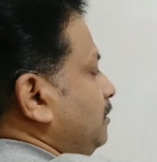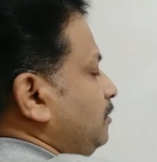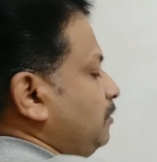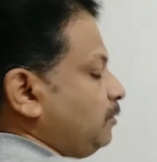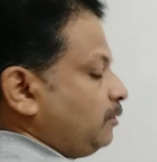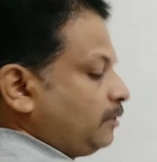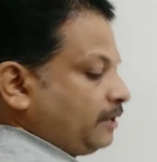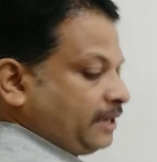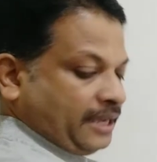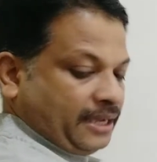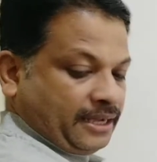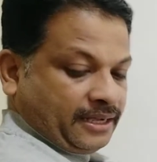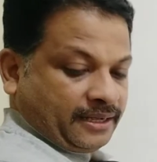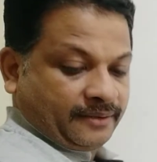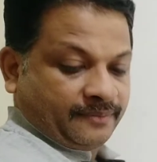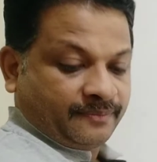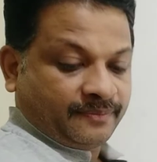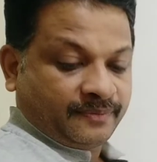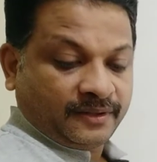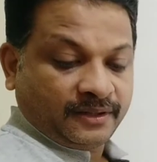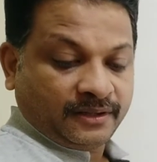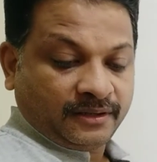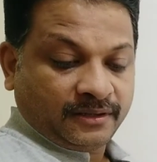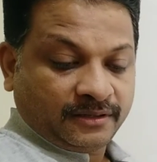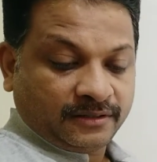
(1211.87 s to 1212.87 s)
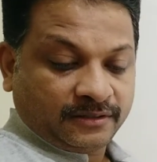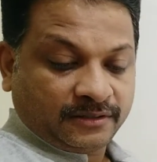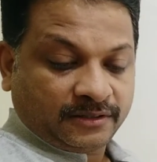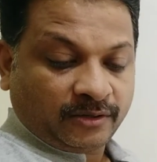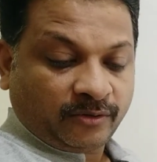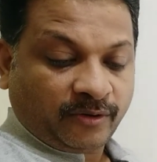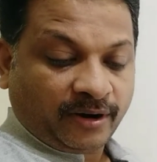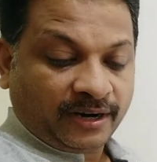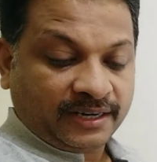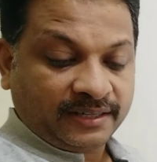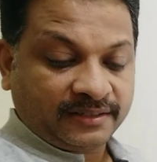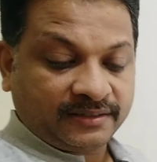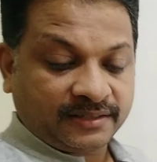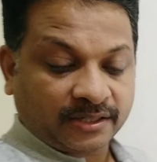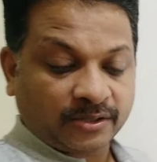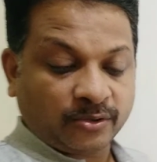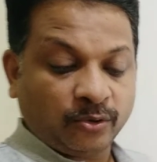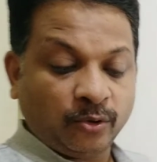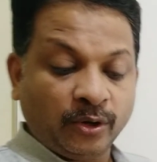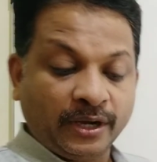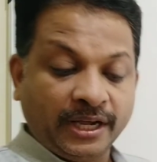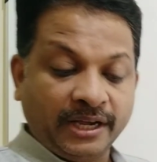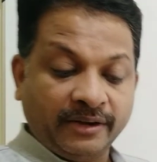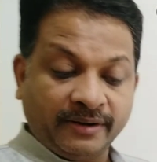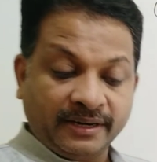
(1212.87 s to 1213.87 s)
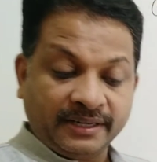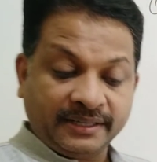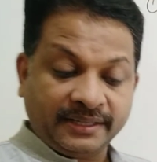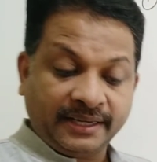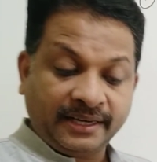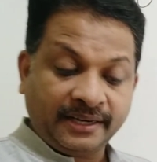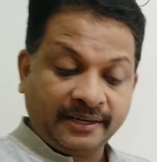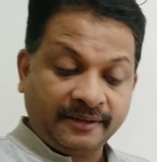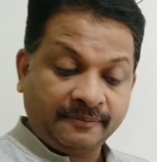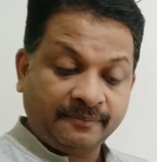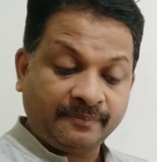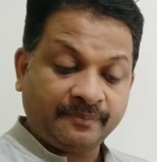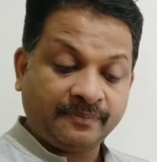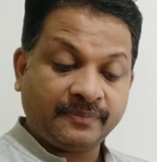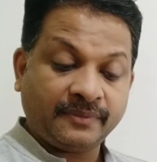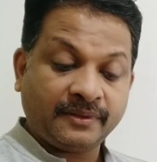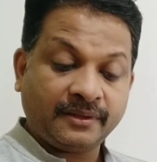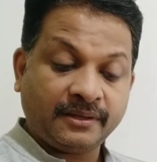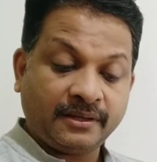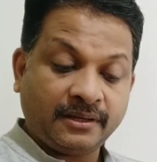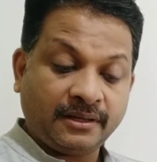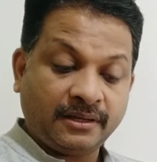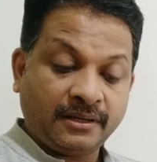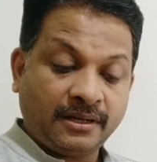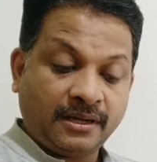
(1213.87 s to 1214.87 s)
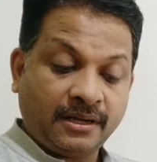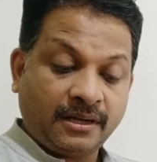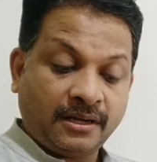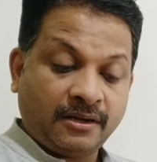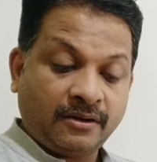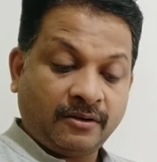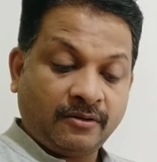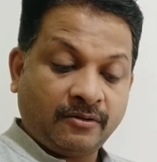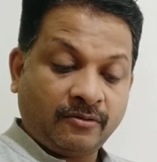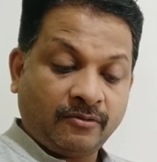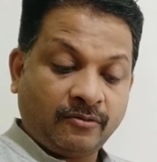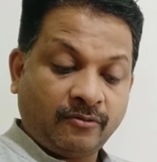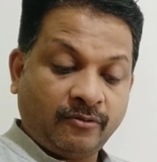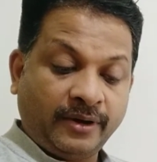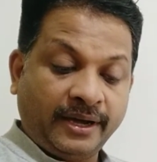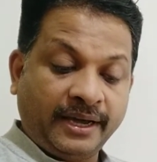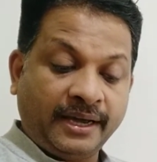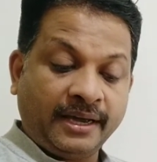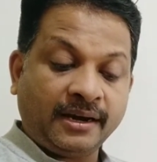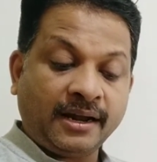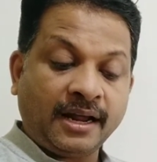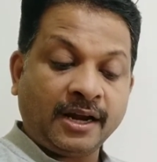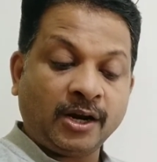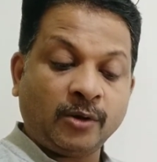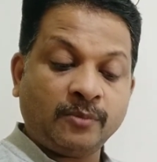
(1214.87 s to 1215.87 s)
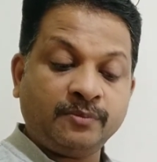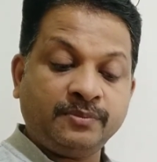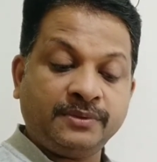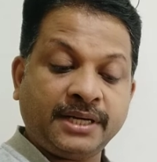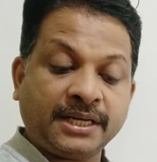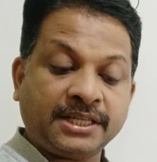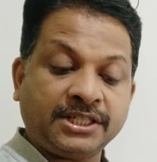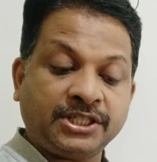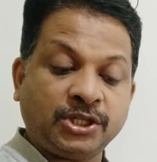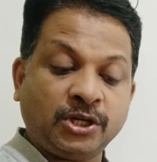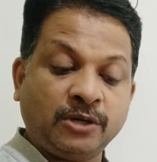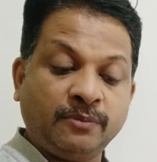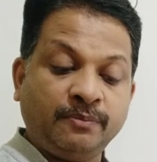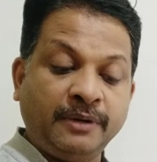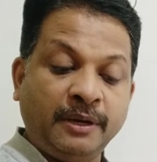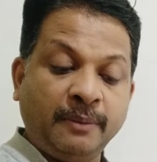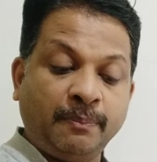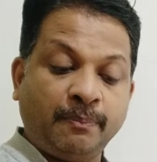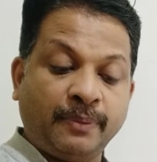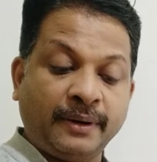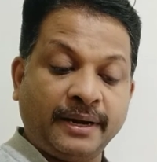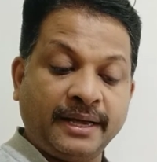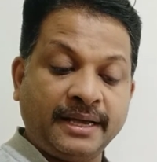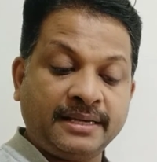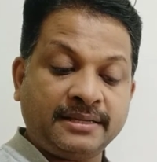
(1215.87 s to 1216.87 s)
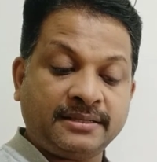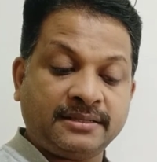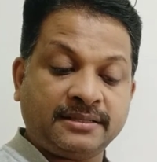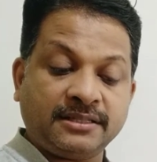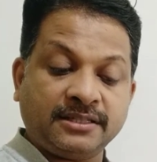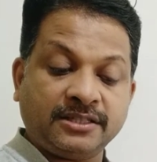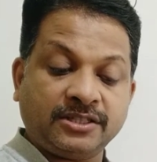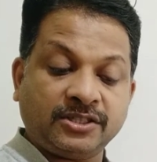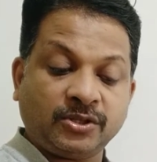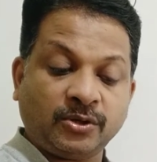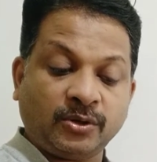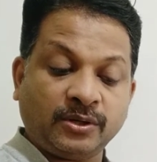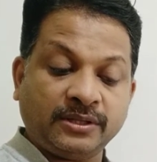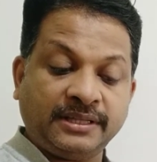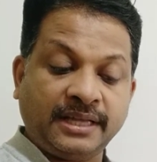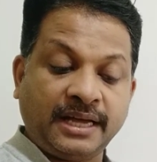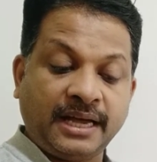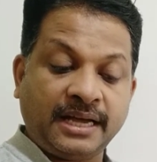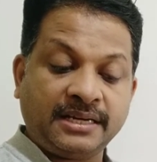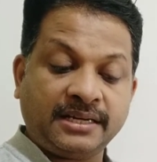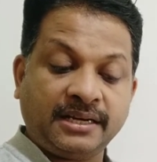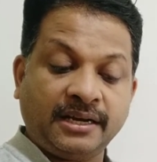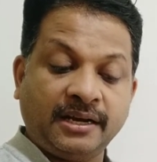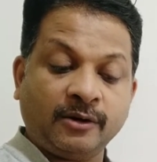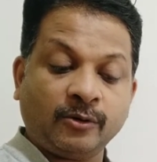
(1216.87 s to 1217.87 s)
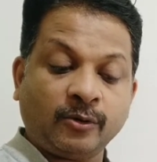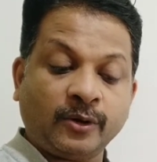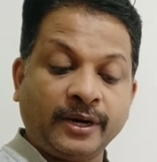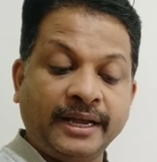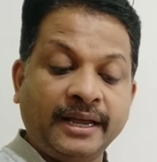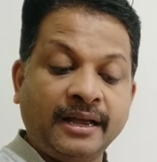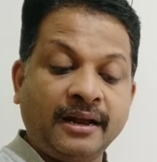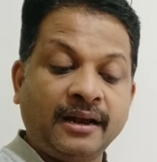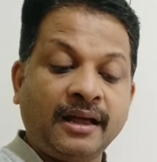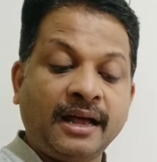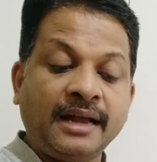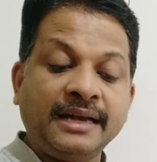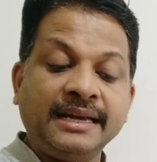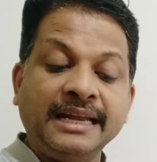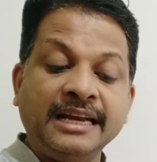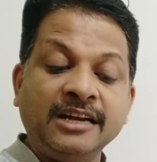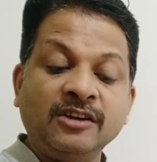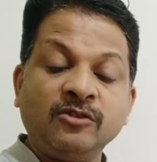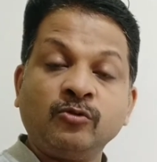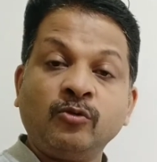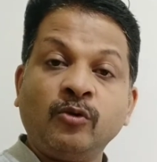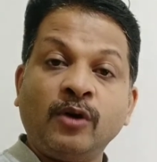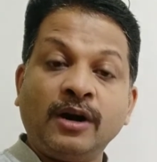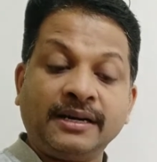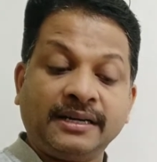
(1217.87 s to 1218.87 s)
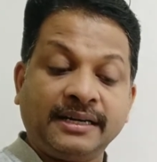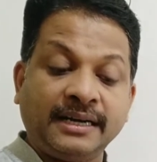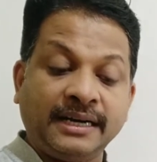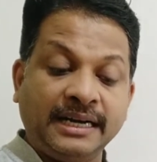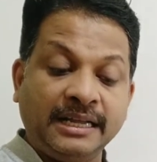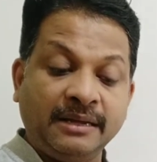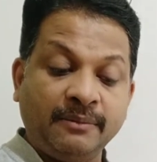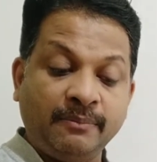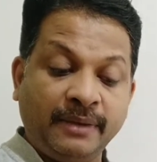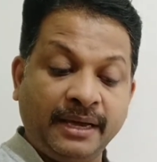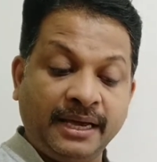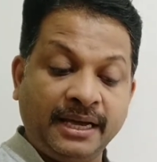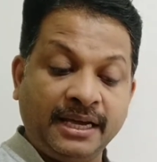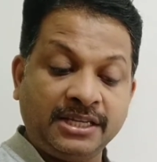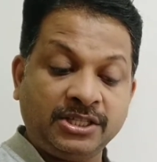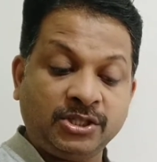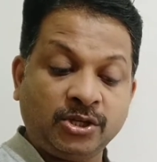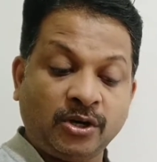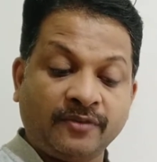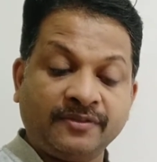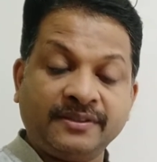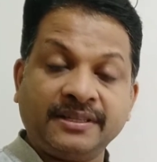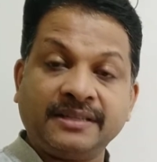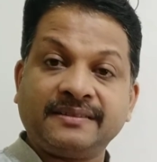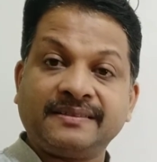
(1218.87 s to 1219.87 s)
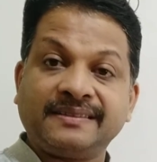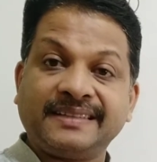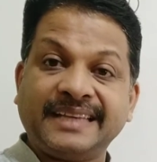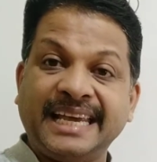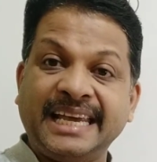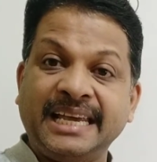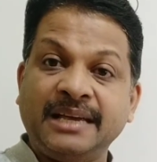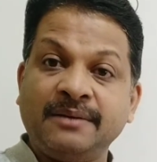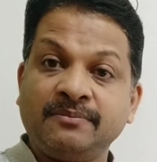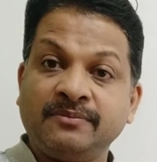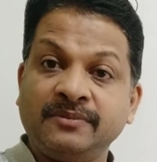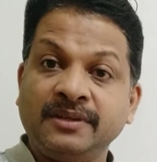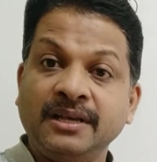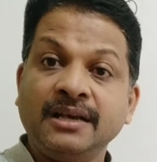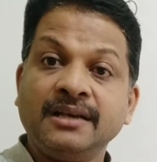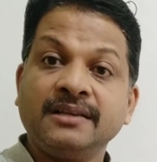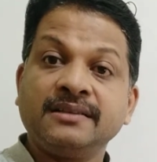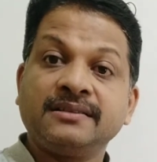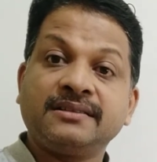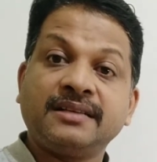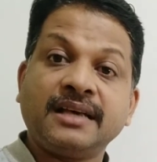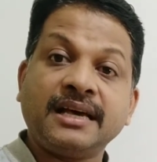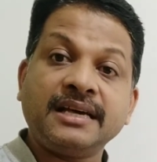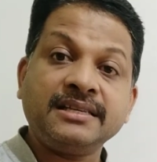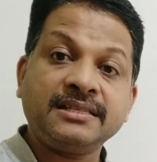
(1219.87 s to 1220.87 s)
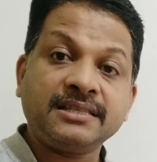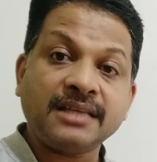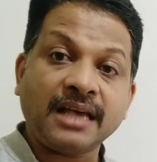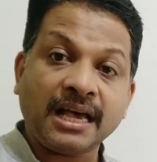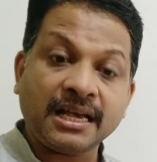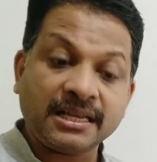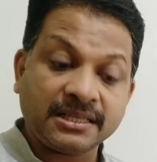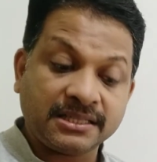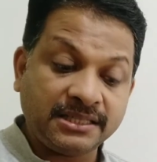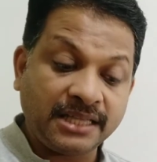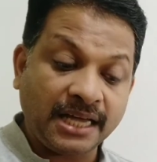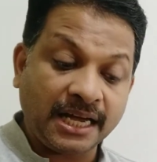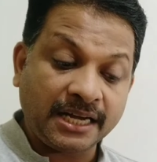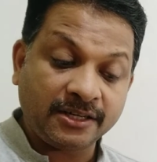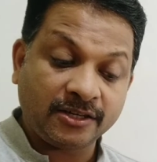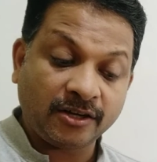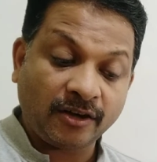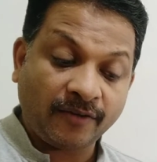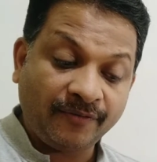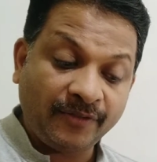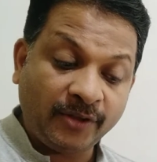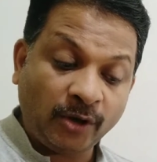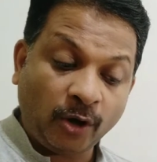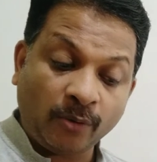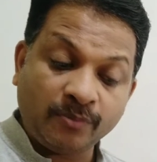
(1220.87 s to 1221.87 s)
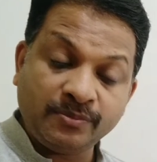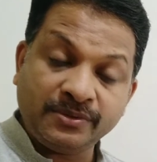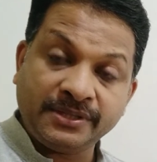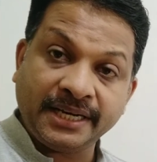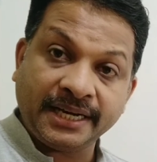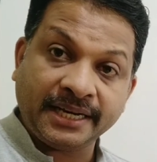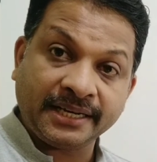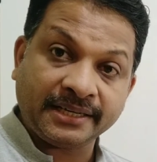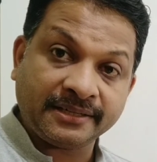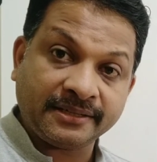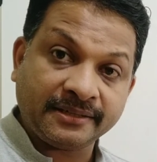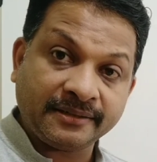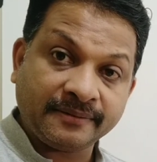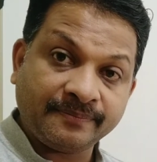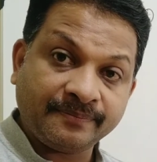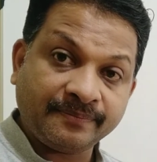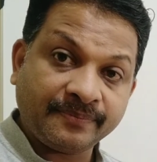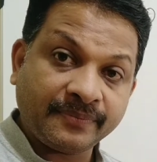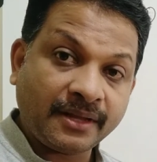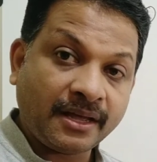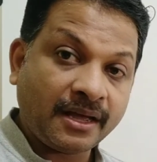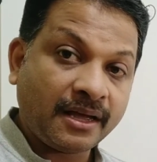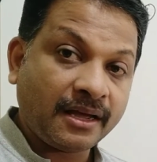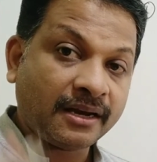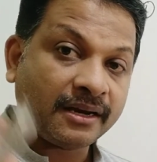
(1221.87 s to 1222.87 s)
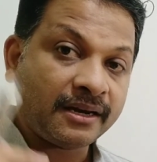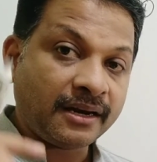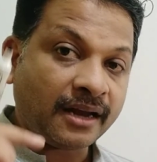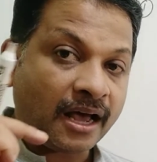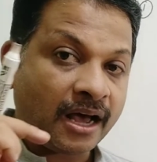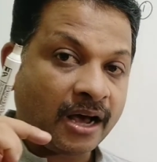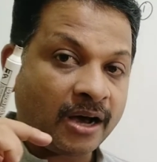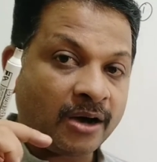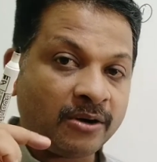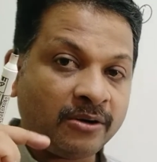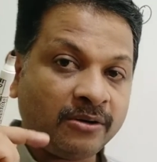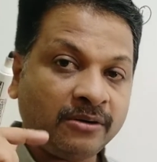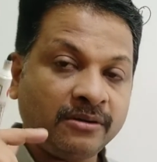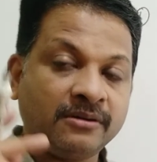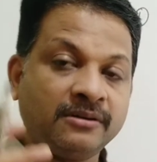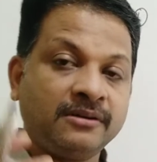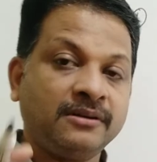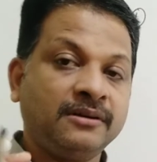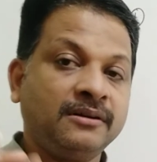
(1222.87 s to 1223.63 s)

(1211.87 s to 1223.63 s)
Okay, so what is the clue given there? Where an object should be placed so that a real and inverted image of the same size as that of the object. Now